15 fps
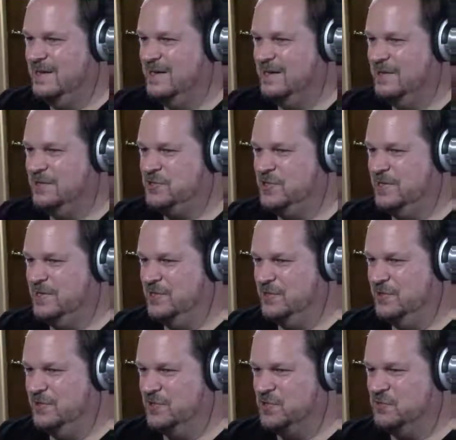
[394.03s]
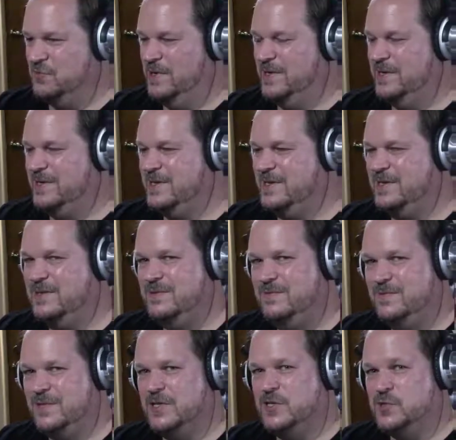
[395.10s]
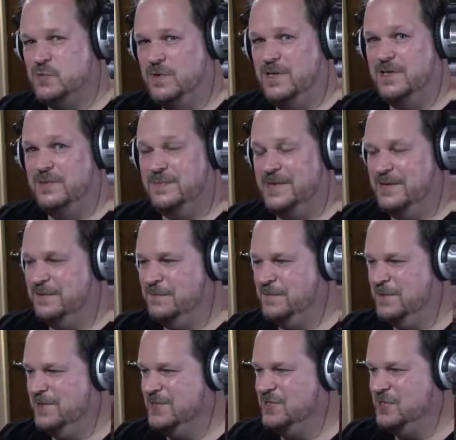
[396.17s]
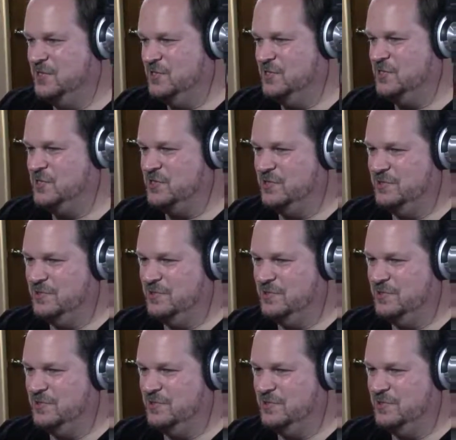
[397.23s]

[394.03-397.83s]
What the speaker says: I'll try to do this run and gun, because one of the benefits is you